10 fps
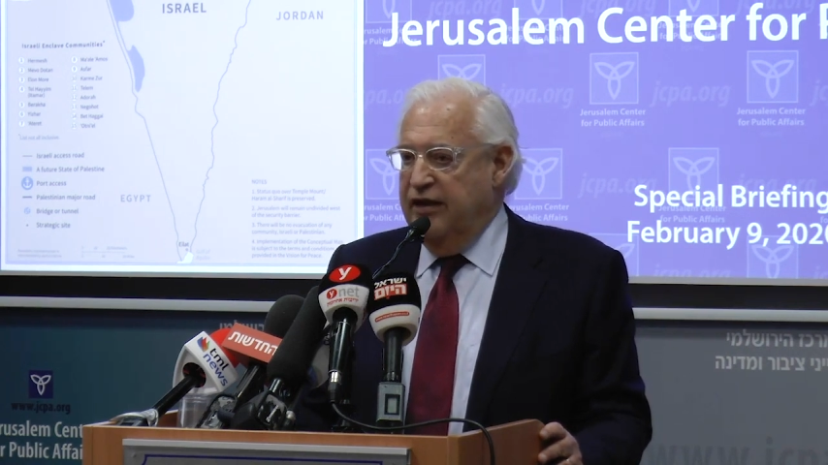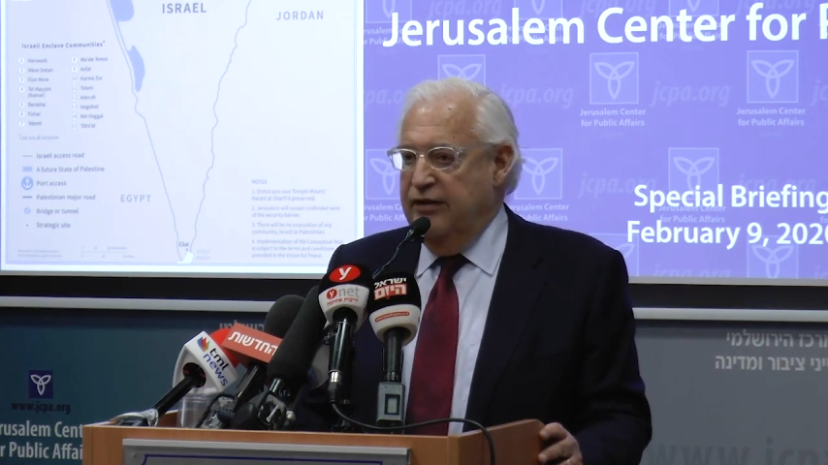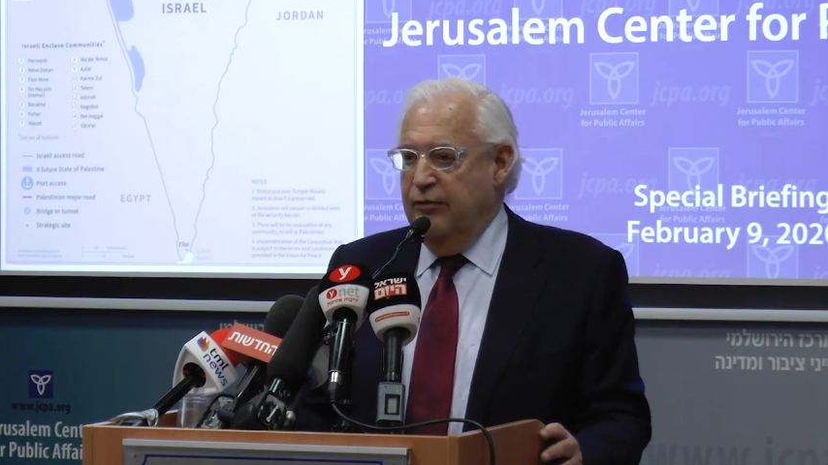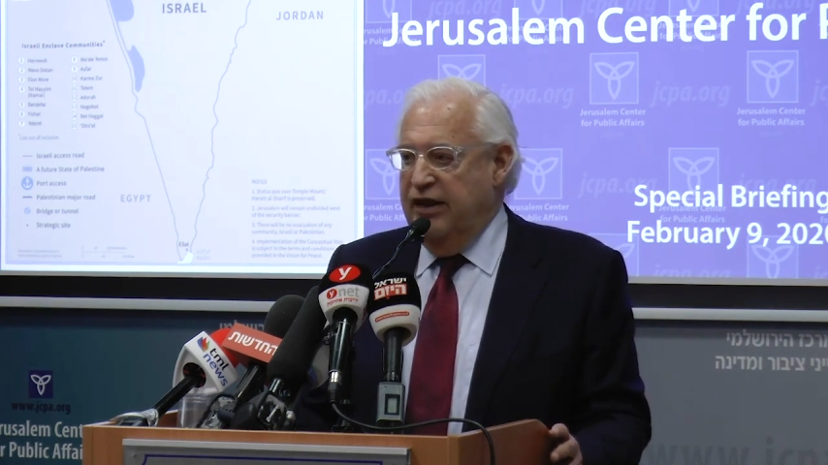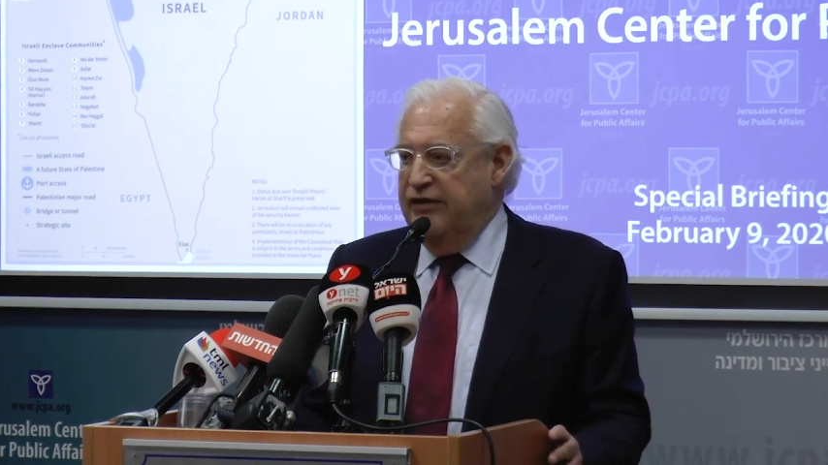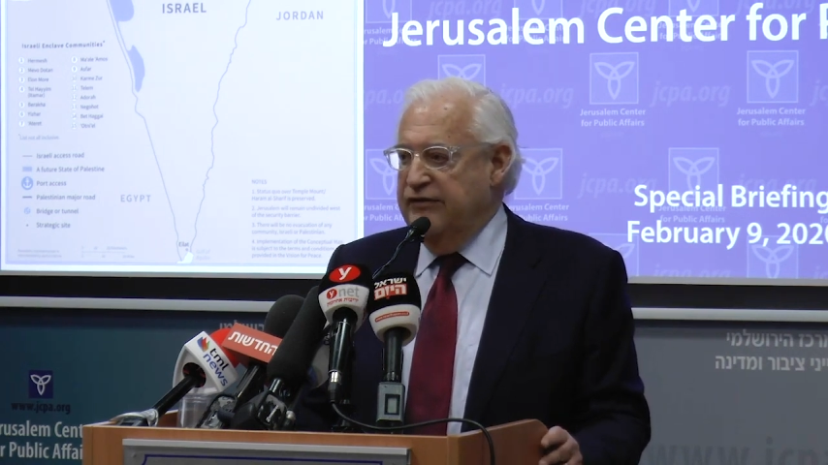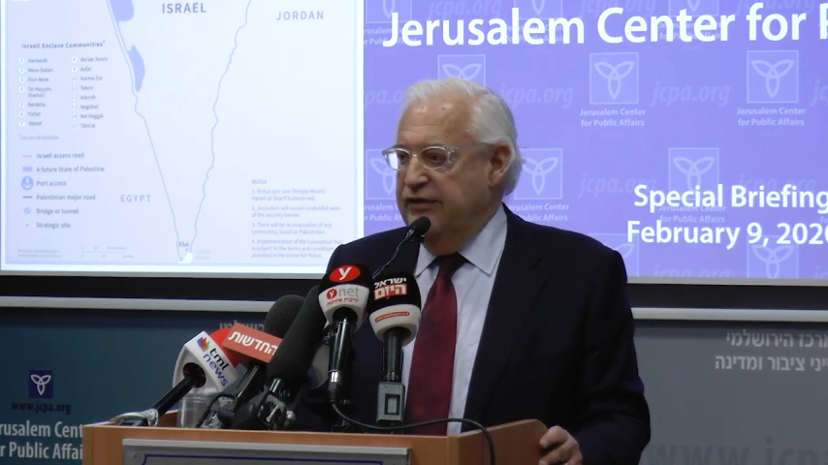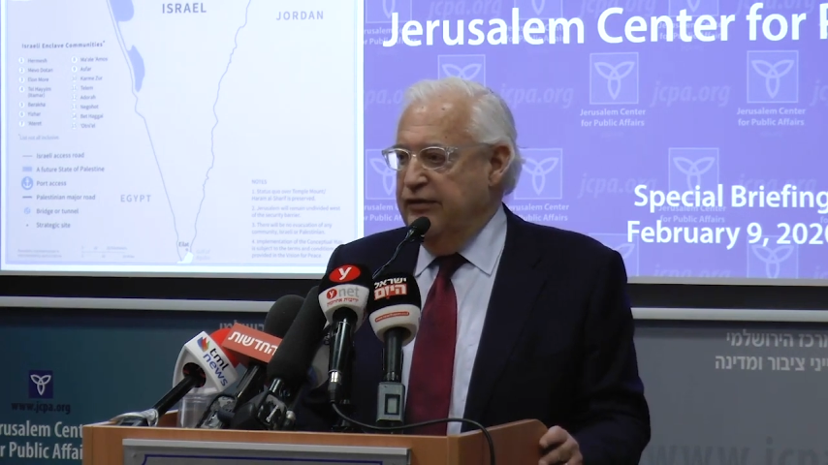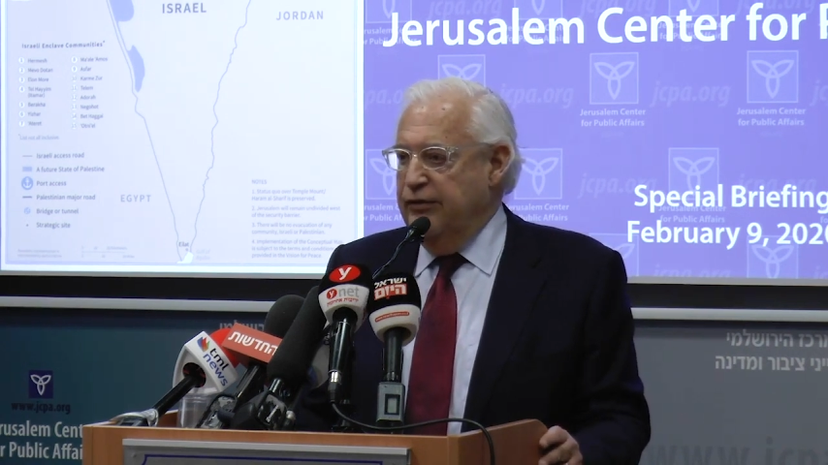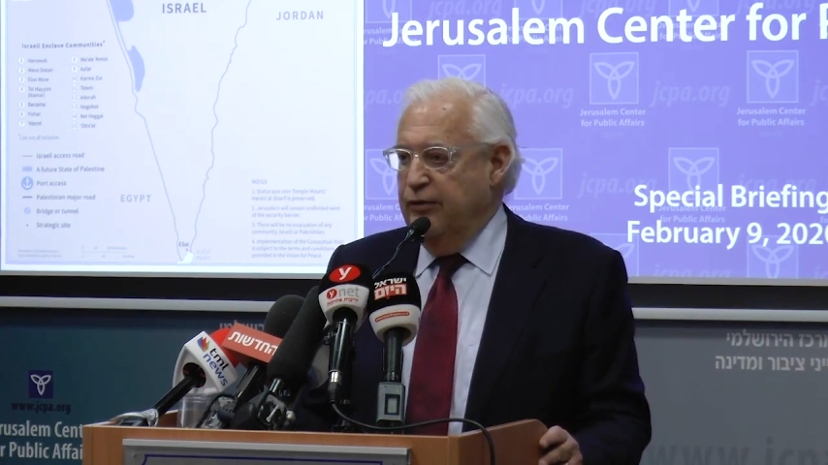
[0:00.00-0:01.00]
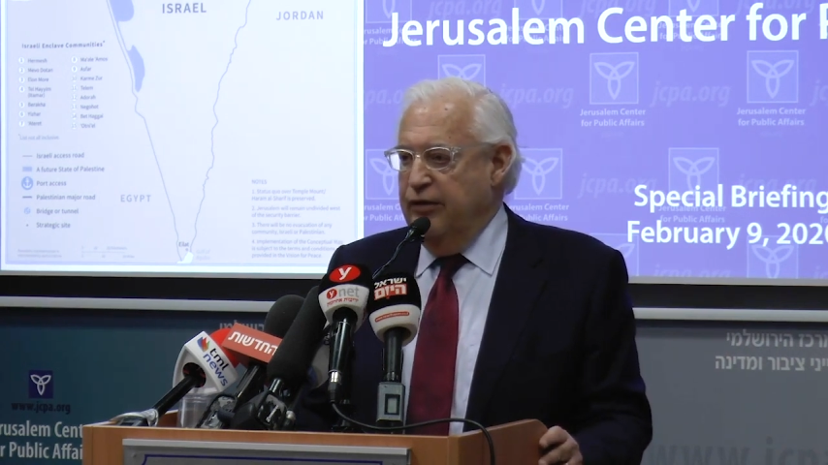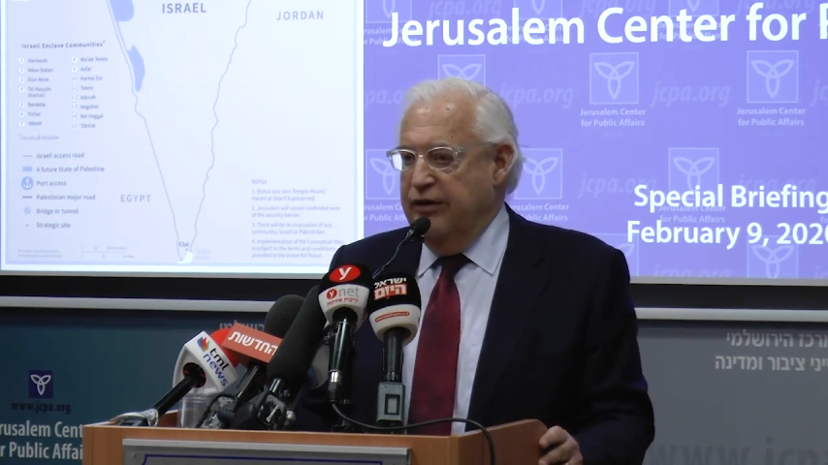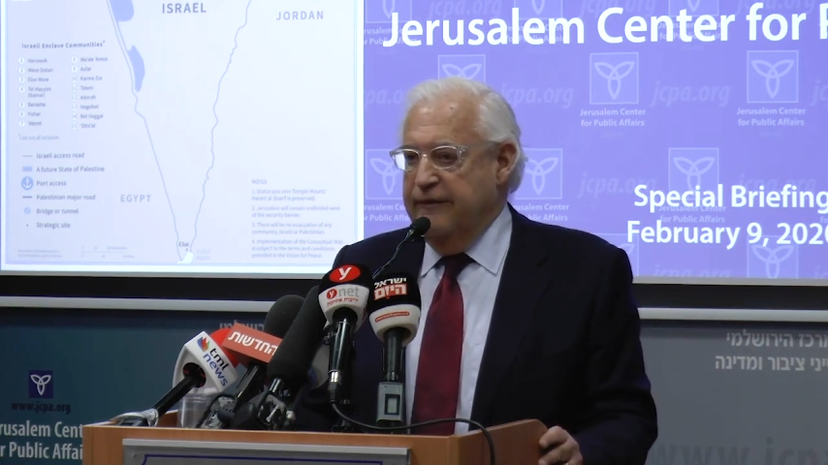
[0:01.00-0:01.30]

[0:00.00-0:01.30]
when I used to go to